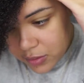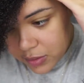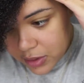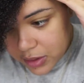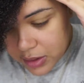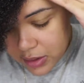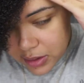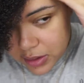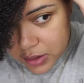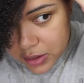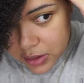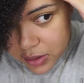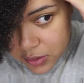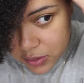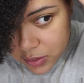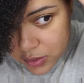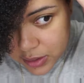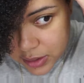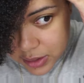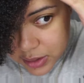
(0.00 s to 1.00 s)
because I
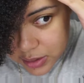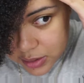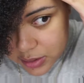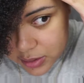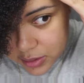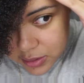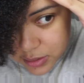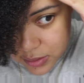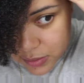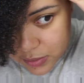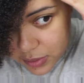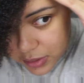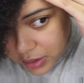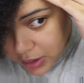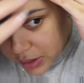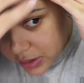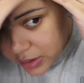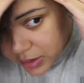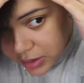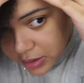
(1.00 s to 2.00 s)
know that's what
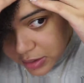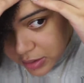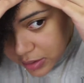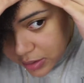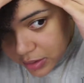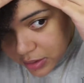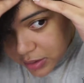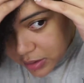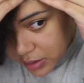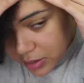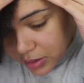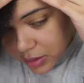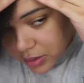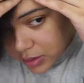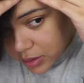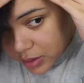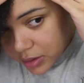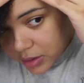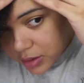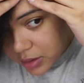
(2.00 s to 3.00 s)
gets
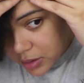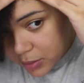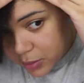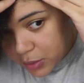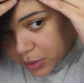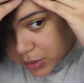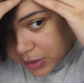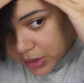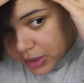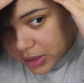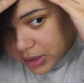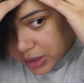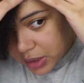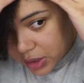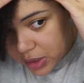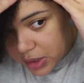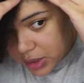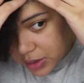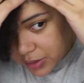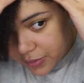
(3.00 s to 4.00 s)
the most
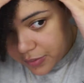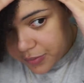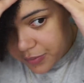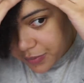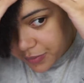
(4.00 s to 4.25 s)
tension.